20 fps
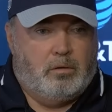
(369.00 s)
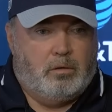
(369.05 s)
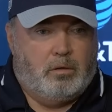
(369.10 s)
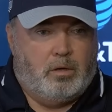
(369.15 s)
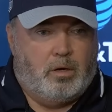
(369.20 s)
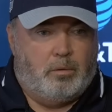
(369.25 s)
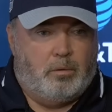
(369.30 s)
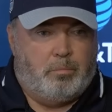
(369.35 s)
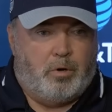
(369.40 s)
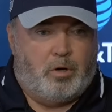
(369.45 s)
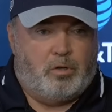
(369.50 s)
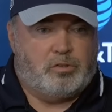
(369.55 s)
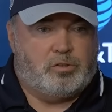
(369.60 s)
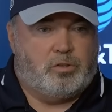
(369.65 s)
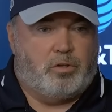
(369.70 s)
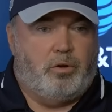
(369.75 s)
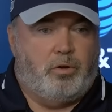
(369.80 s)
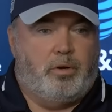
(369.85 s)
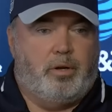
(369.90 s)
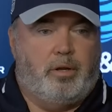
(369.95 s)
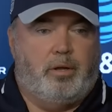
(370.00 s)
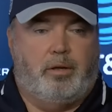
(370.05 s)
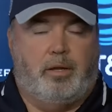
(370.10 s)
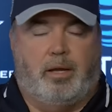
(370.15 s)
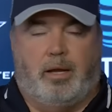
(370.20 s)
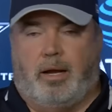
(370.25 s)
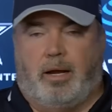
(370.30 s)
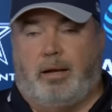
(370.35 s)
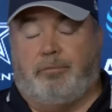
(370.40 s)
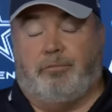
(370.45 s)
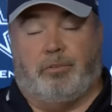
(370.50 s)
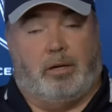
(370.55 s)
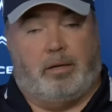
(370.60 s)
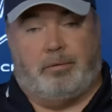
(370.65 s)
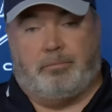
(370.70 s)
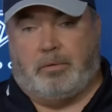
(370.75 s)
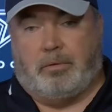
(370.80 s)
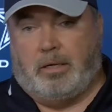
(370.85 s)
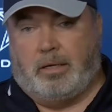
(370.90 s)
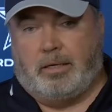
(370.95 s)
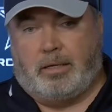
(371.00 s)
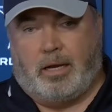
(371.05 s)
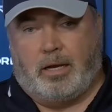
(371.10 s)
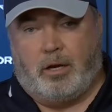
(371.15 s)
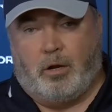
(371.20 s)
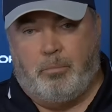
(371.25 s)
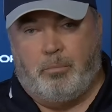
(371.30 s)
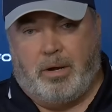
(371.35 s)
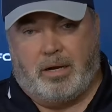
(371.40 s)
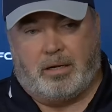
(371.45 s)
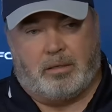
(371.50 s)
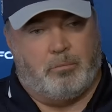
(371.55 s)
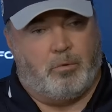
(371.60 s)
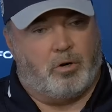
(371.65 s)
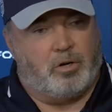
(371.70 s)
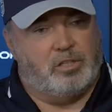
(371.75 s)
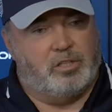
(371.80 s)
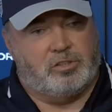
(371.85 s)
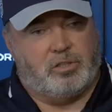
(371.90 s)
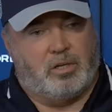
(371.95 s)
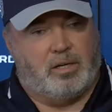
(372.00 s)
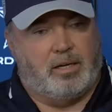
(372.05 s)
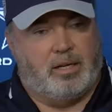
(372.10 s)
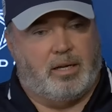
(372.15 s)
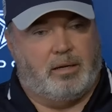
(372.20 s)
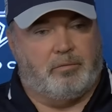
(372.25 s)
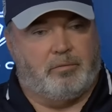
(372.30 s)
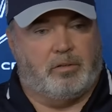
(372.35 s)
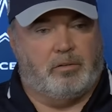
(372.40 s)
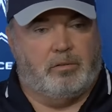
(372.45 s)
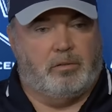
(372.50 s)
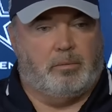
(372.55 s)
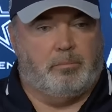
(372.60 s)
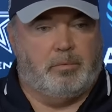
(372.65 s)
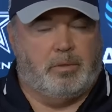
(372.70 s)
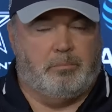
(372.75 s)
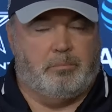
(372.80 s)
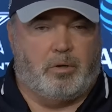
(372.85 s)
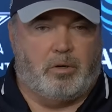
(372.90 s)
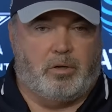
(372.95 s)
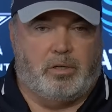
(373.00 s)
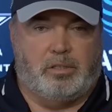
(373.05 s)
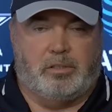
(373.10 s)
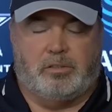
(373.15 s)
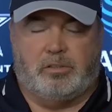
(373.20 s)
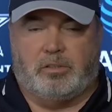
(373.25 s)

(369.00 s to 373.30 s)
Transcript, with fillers: to ball security? Yeah, I go back to Marty Schottenheimer. I mean, Marty,